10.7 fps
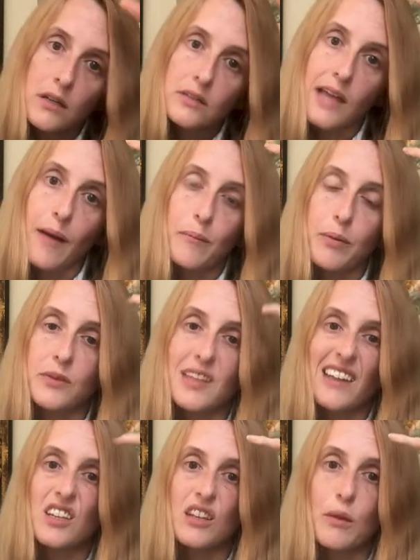
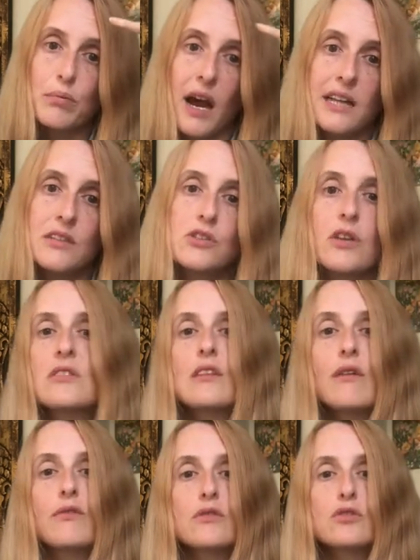deaden the brain. So the
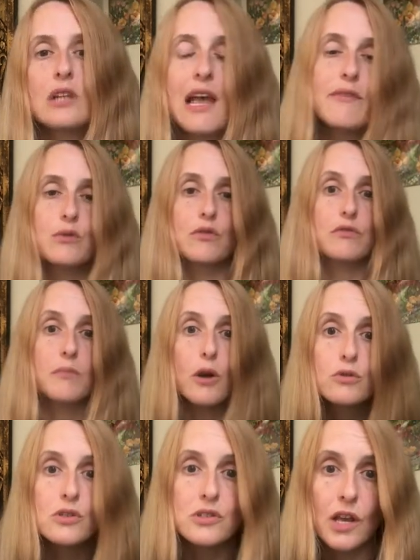different levels of
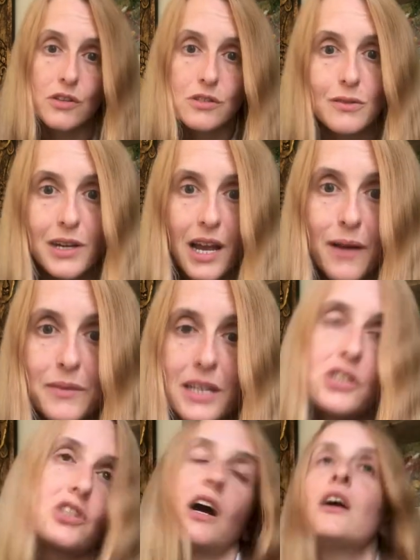motor sensory
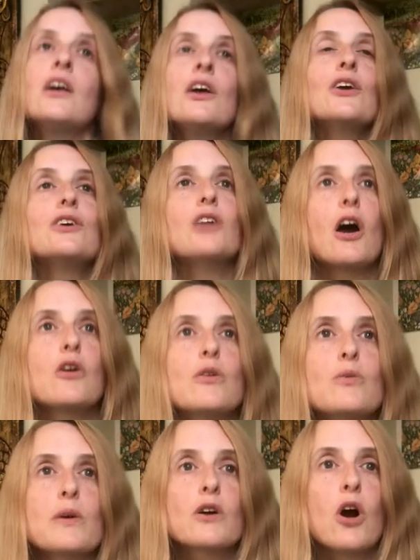amnesia. You know,
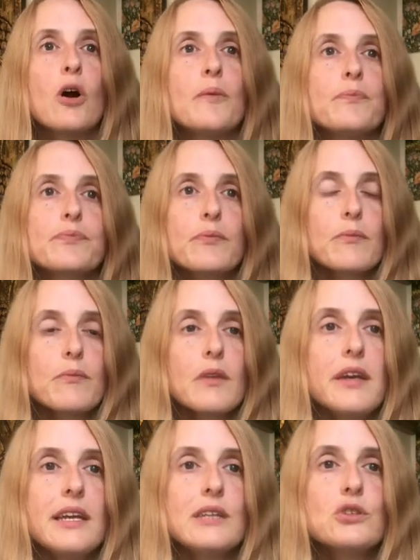we got
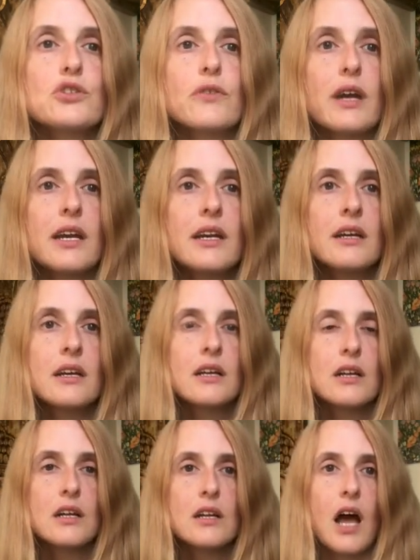an injury,
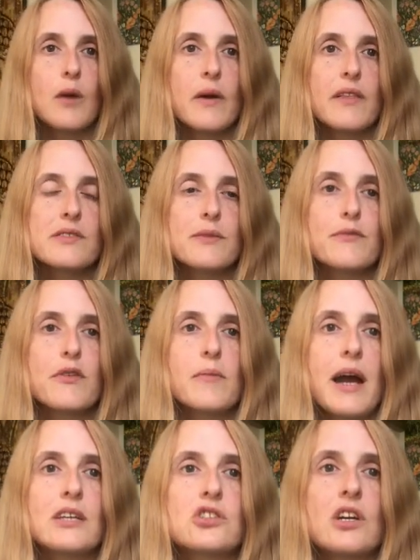like where there's
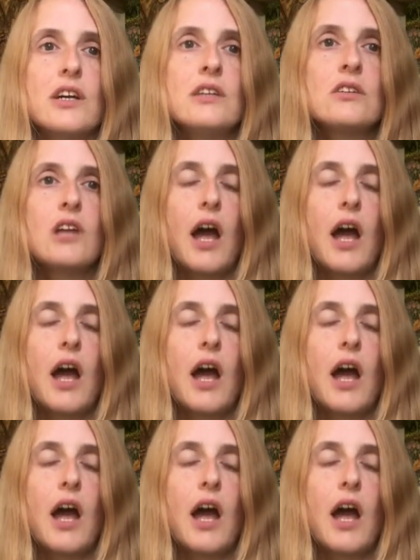inflammation,